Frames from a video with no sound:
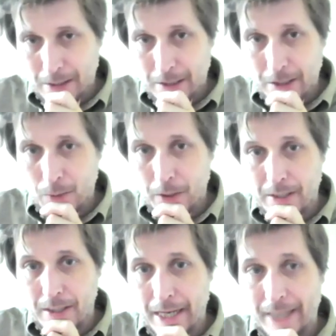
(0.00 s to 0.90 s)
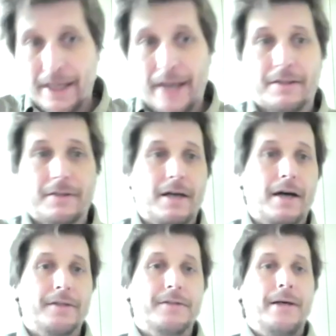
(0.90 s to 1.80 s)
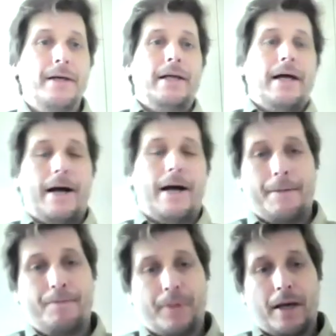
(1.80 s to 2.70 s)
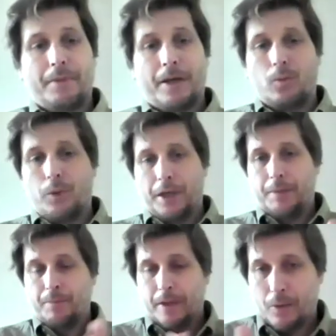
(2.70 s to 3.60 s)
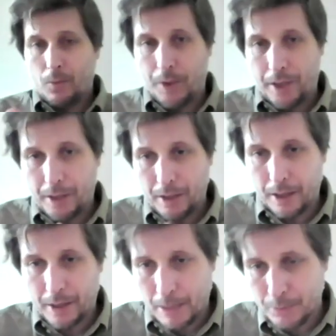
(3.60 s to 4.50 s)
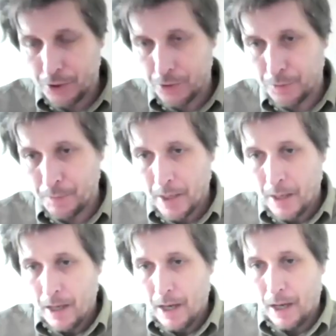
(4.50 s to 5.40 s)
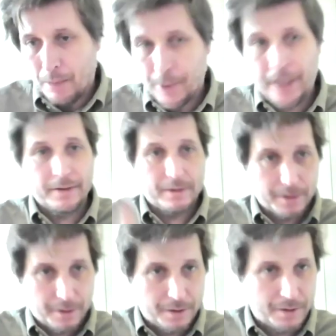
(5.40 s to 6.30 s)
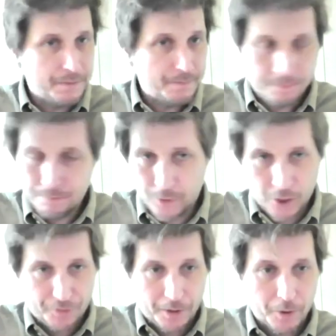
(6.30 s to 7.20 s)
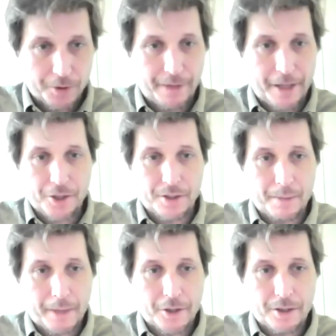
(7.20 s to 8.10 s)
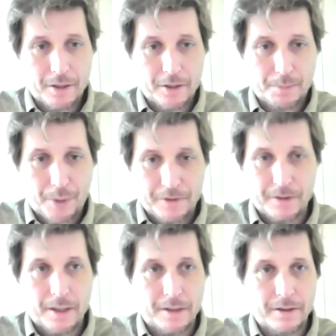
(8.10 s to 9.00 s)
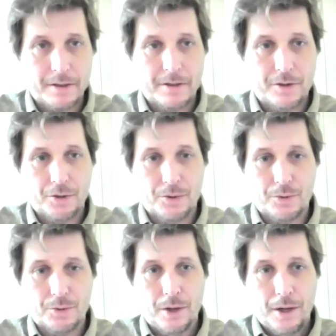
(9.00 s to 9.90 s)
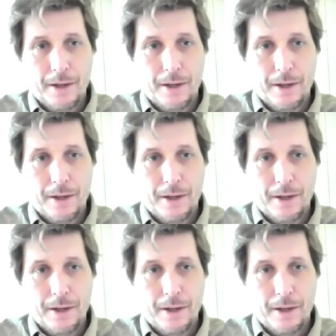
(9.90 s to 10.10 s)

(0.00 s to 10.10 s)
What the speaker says: is what this next exercise that we come to brings. This is shifting motivation. I mentioned this, precedents to